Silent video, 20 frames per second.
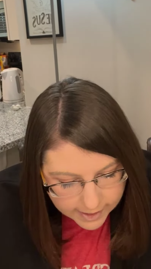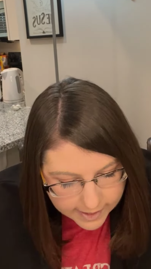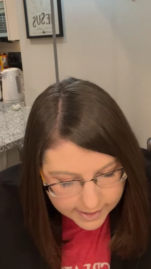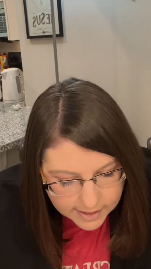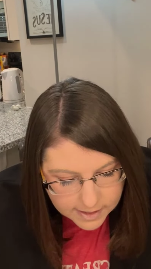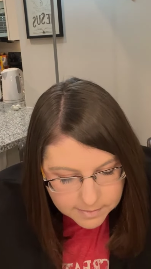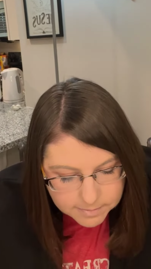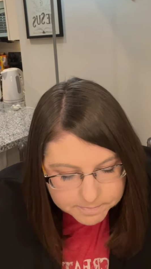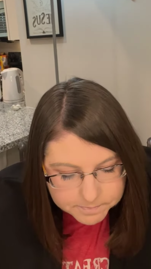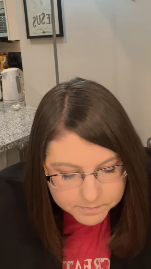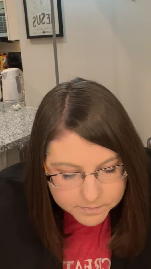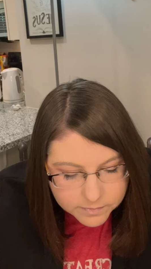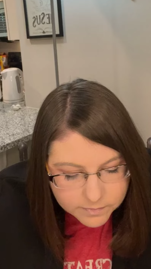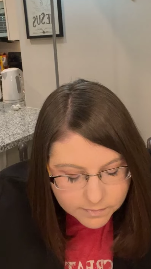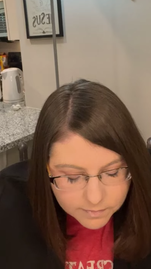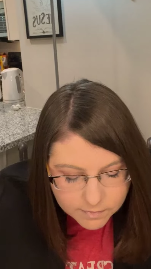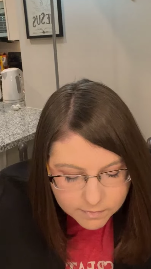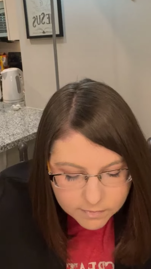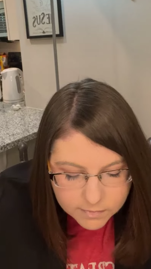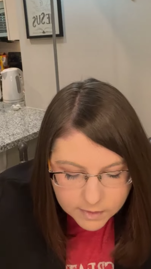Um,
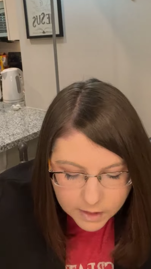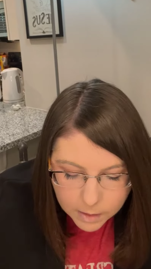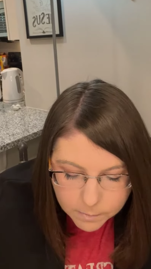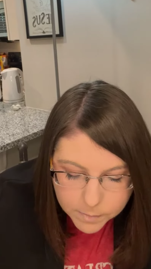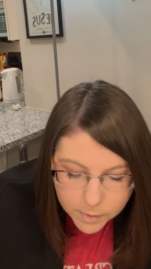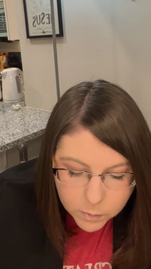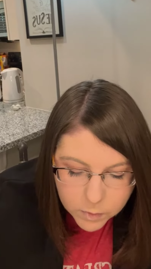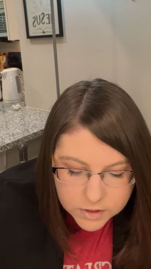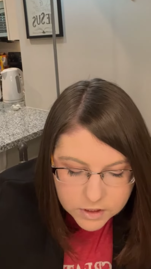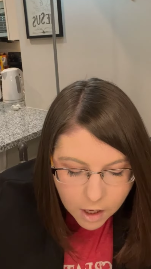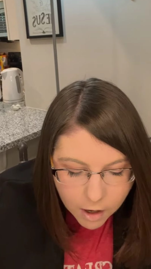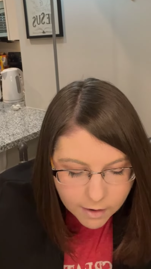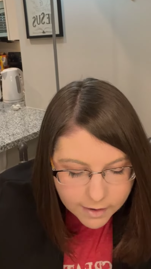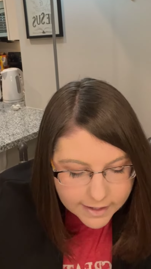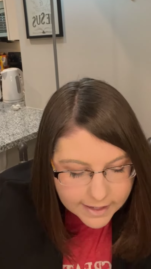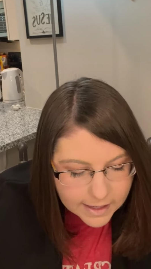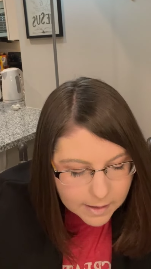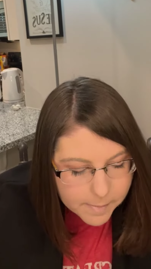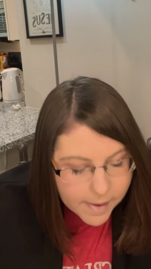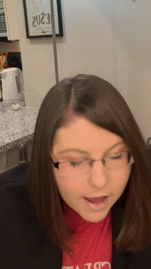but we're
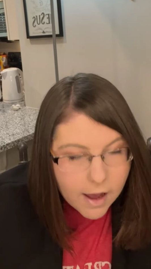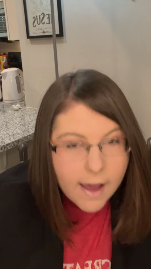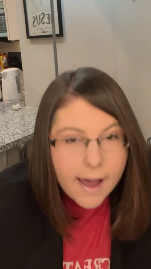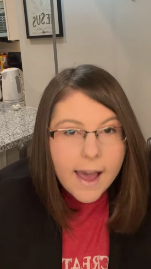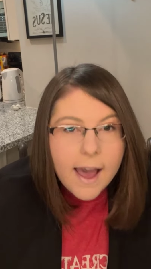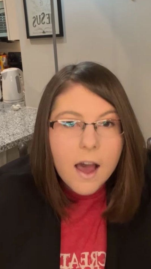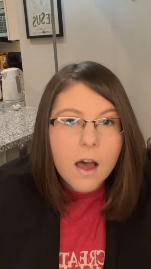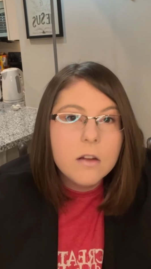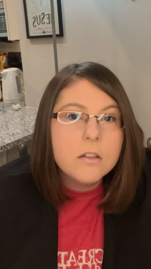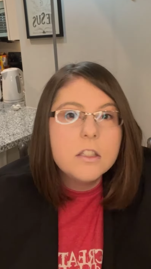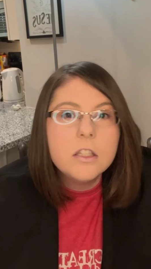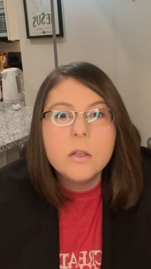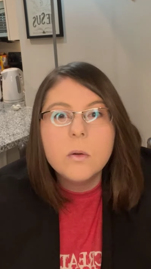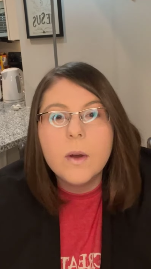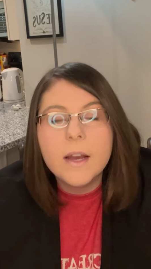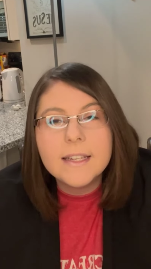talking about how to